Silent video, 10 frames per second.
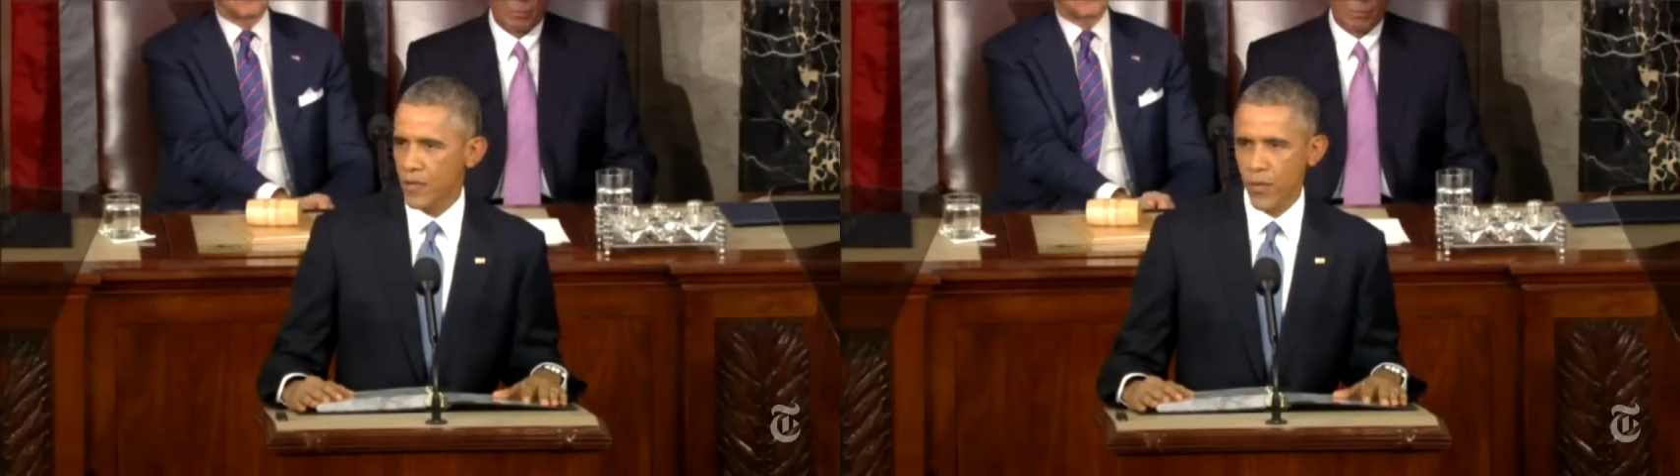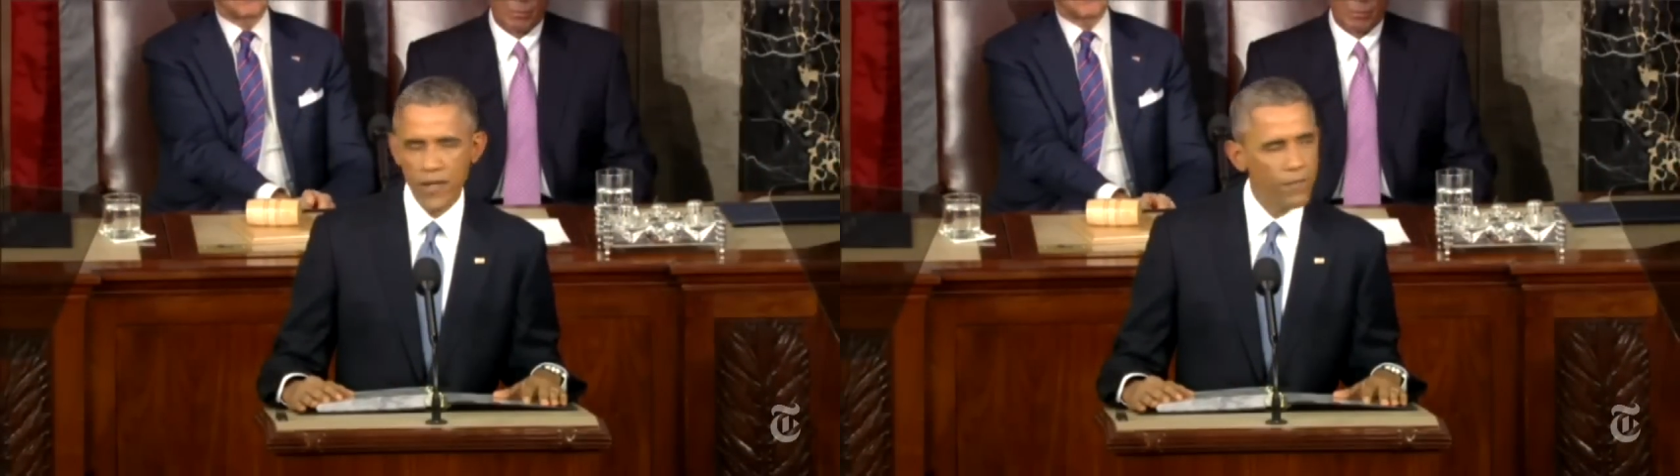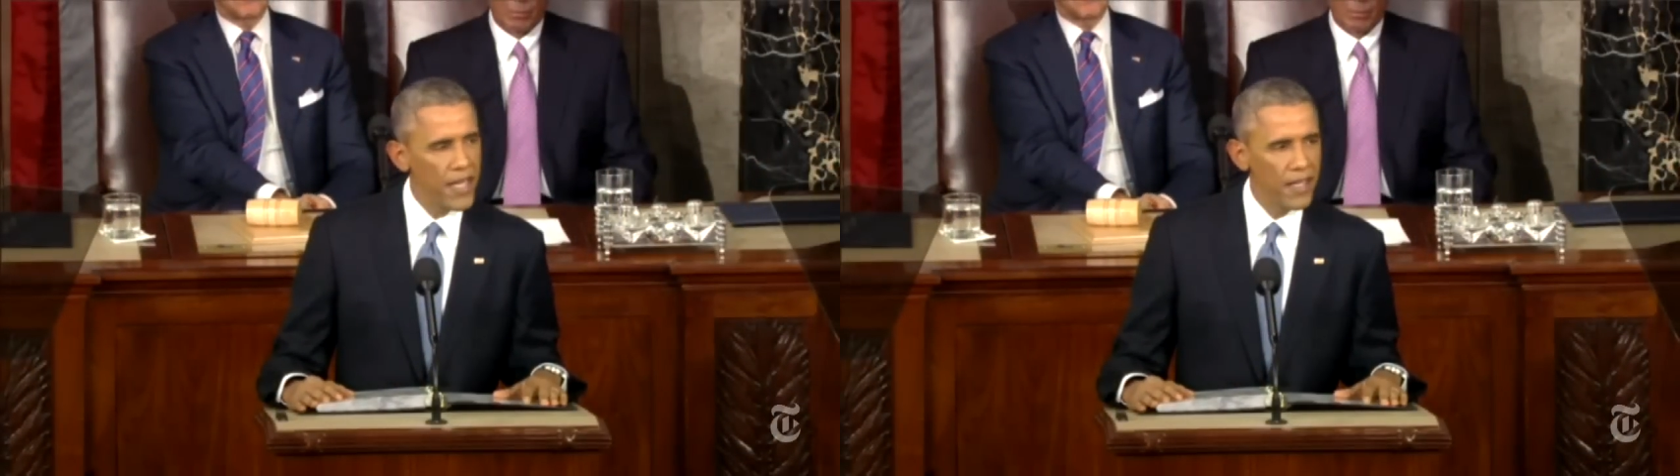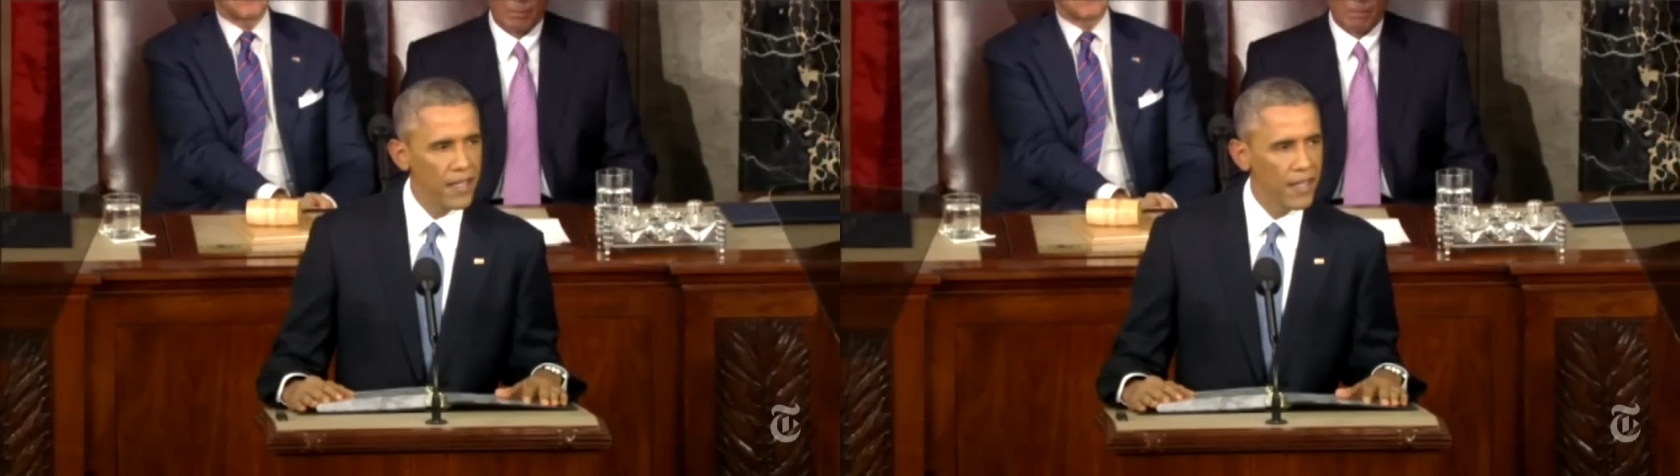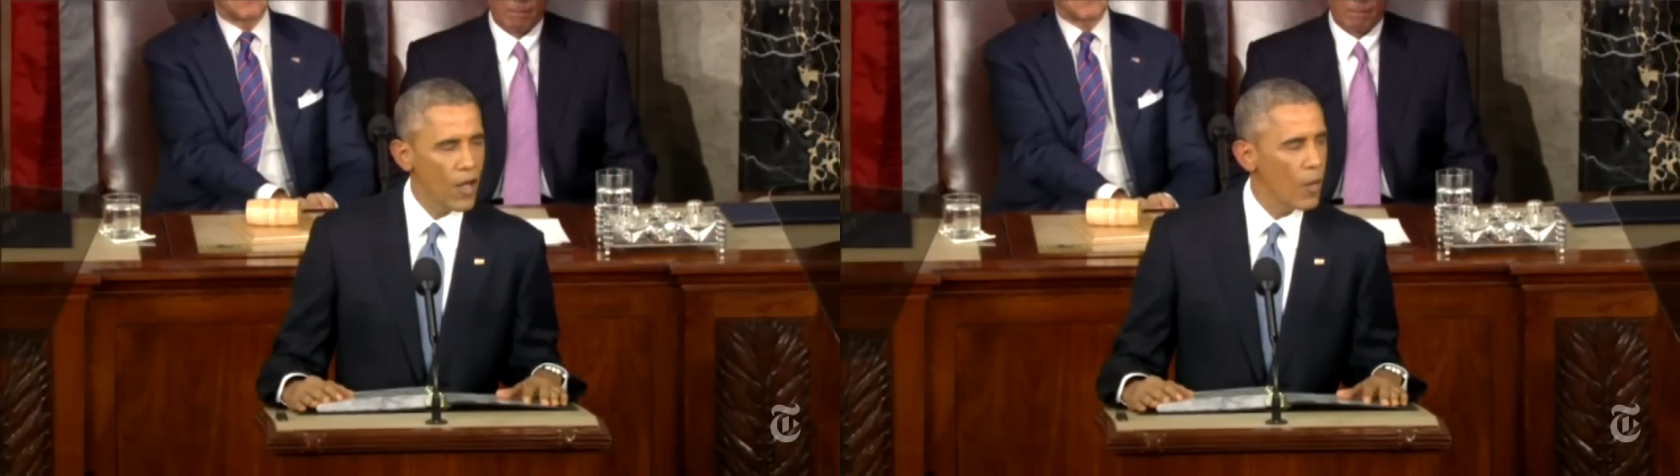as we've
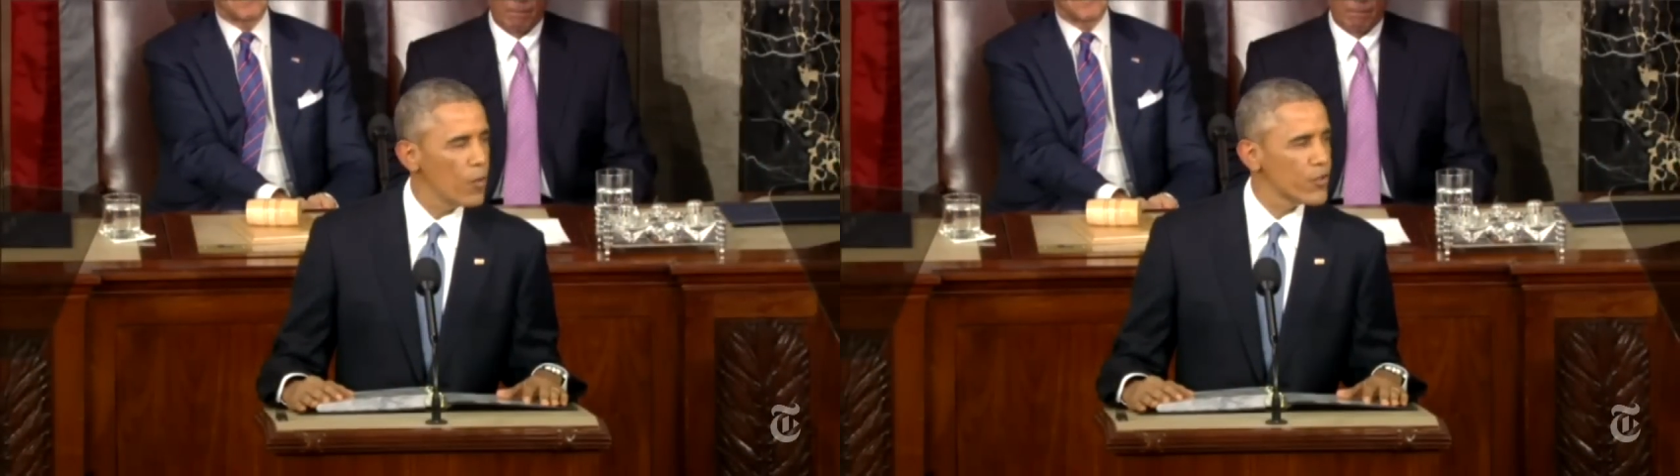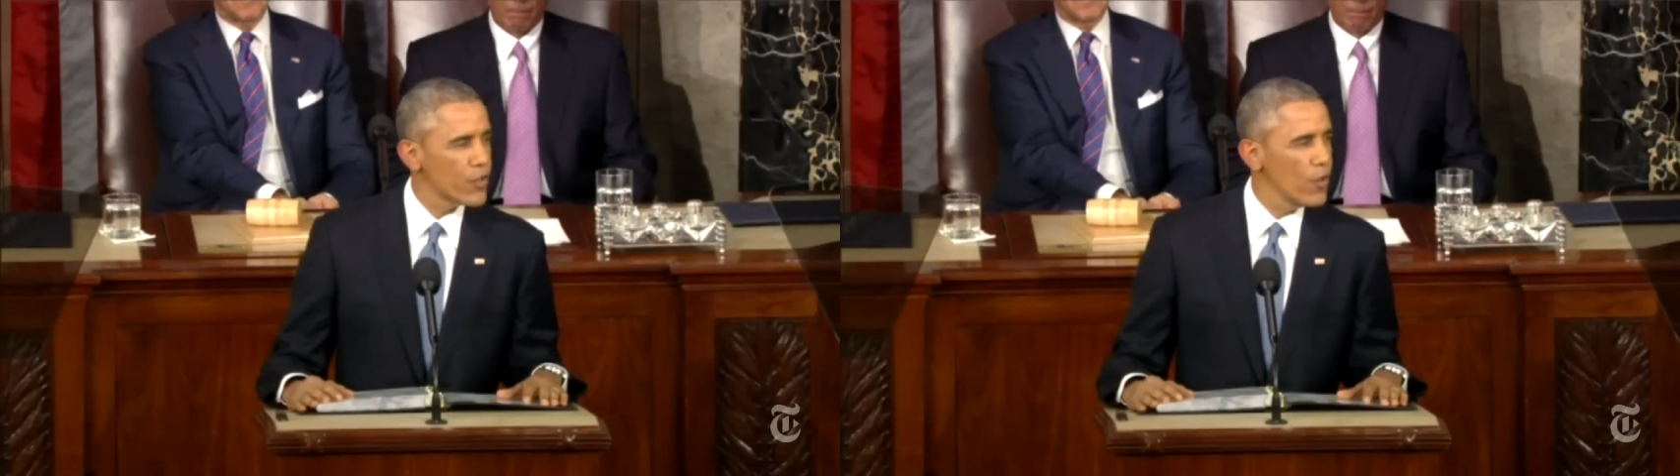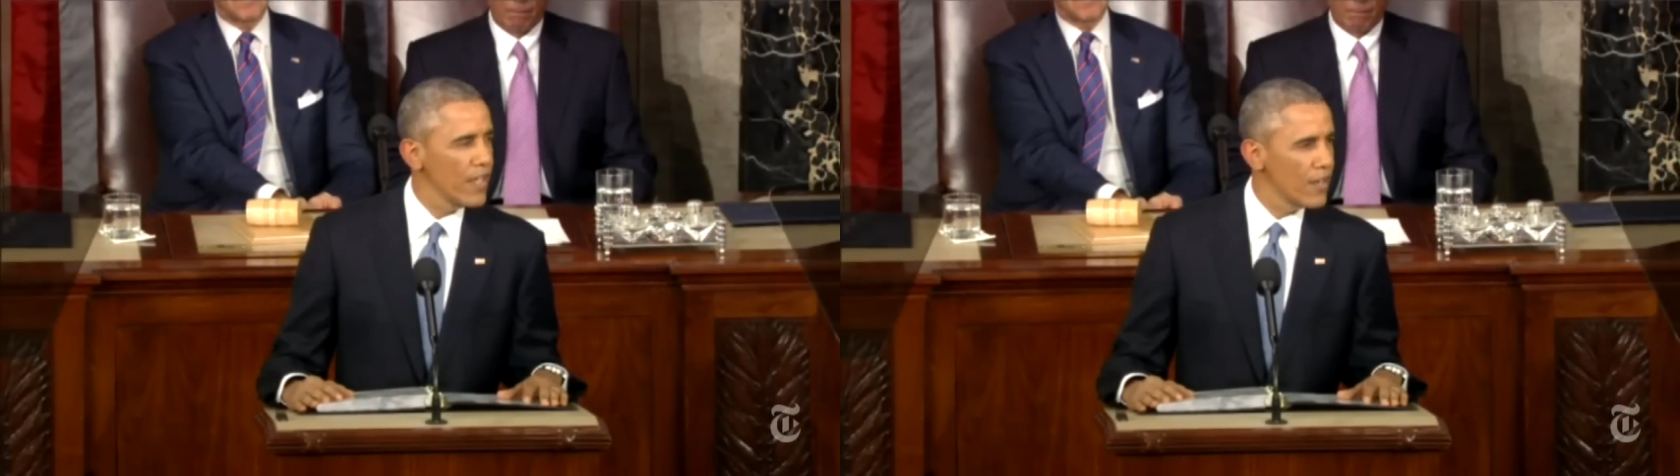been in almost 30